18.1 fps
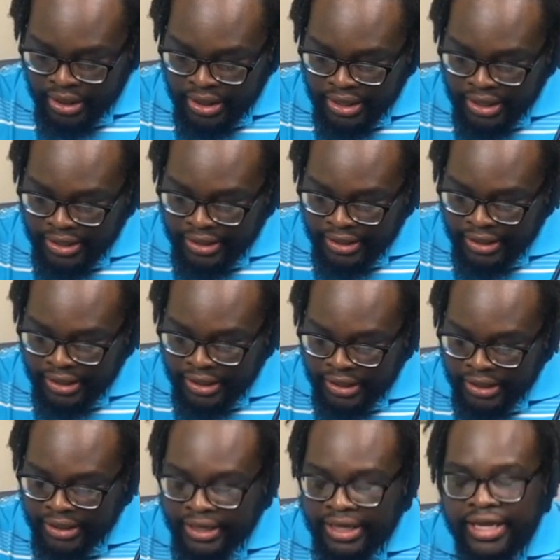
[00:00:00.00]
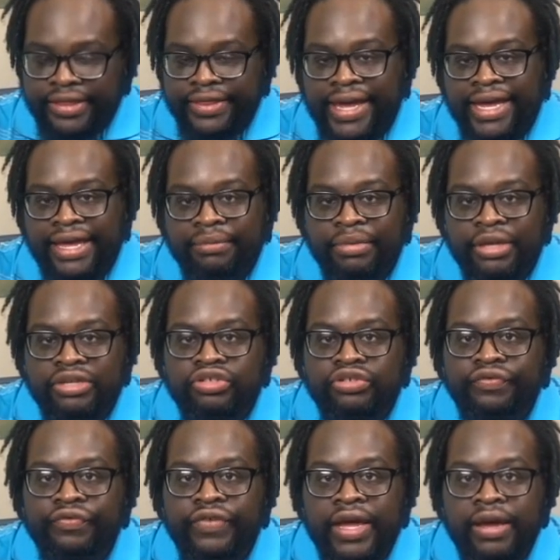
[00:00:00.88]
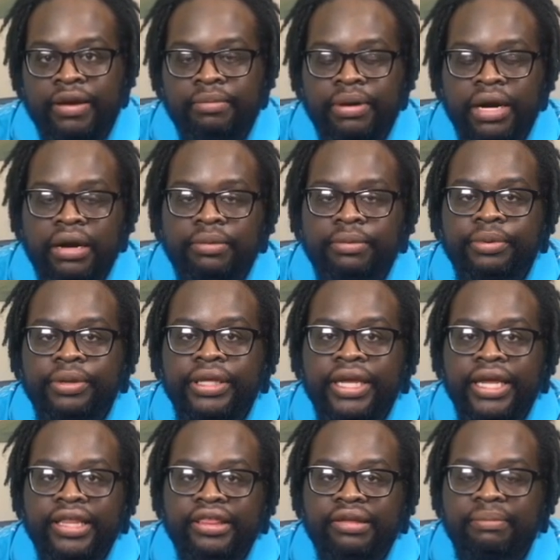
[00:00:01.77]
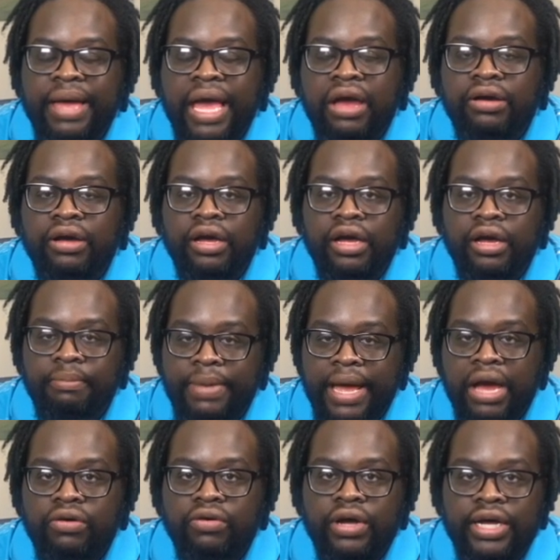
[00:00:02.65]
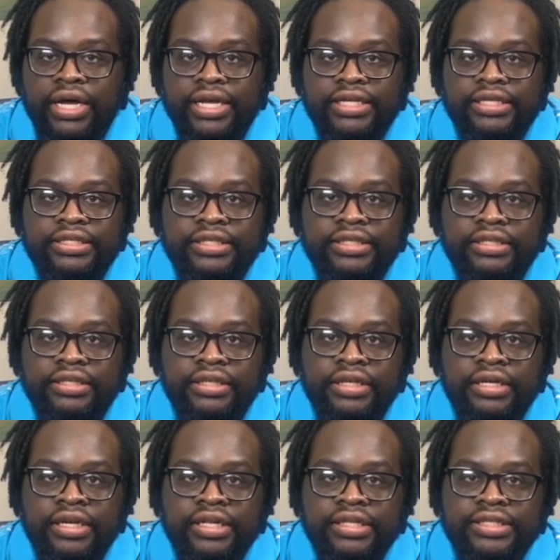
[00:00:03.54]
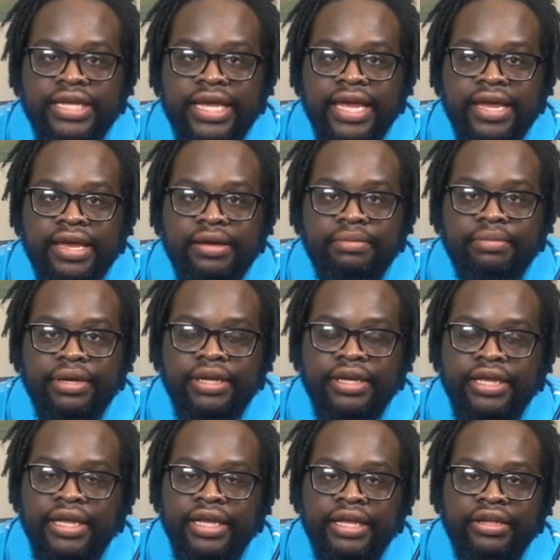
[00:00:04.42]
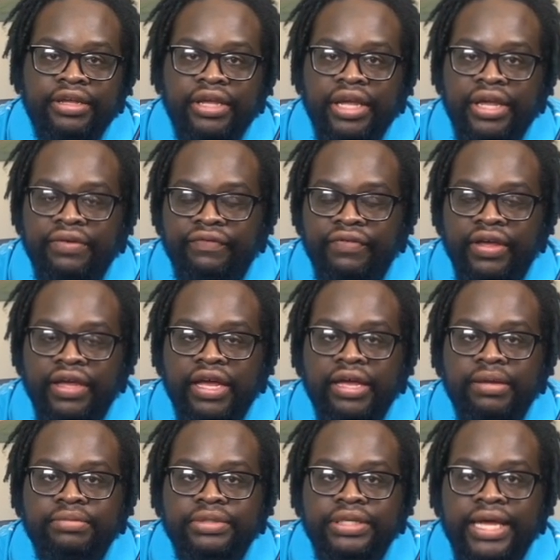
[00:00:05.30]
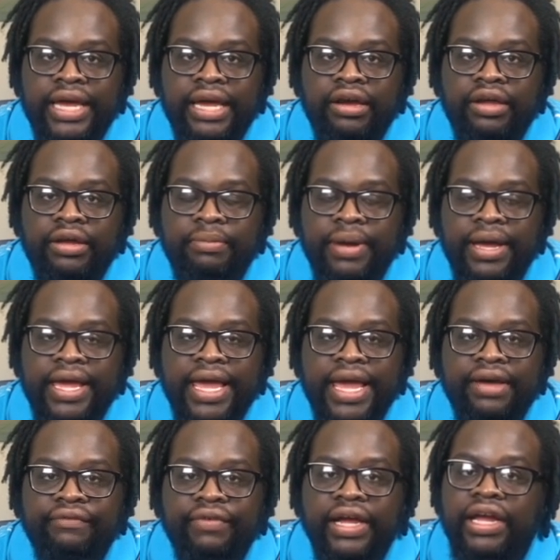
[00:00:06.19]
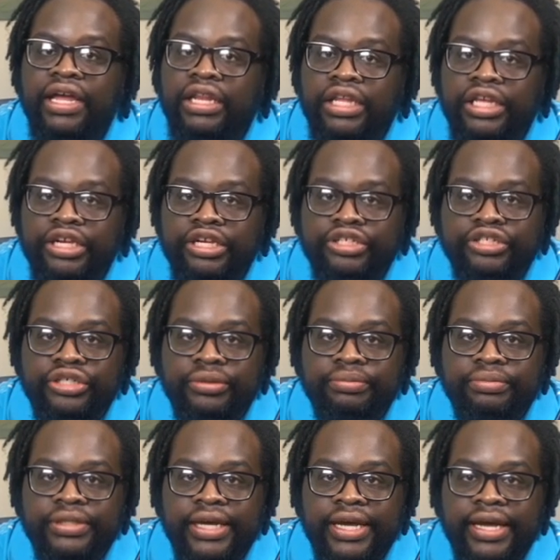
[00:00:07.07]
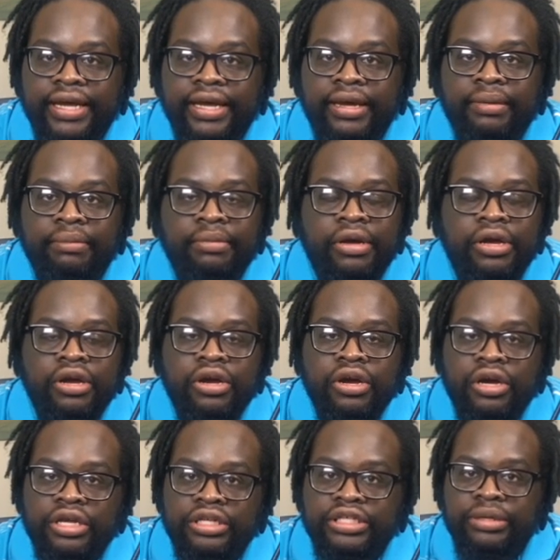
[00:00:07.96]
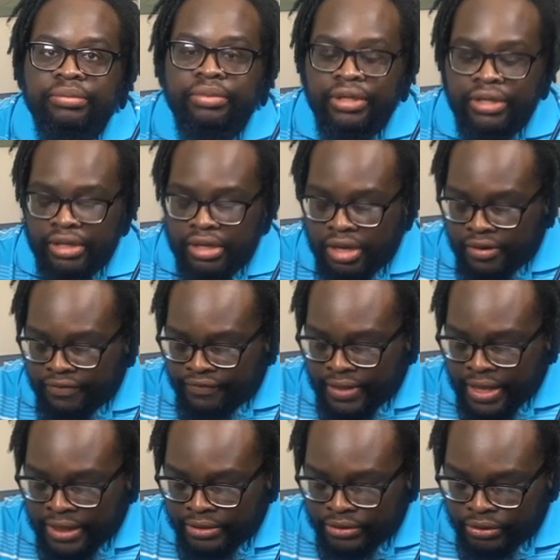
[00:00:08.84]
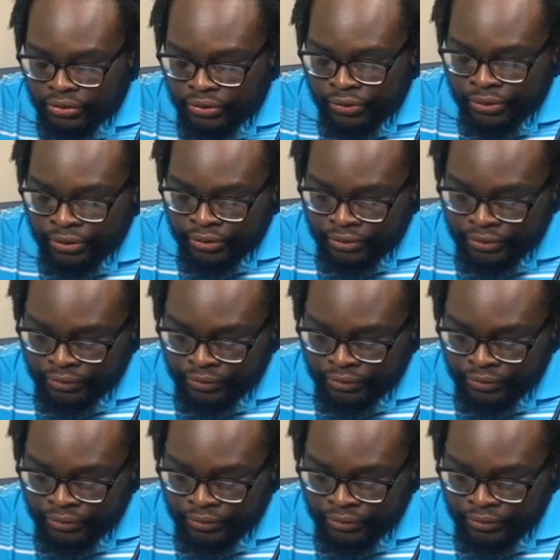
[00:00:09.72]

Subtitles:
And then again, that can be found probably in the about us tab. And then if it comes down, it might have like a leadership tab or something of that sort.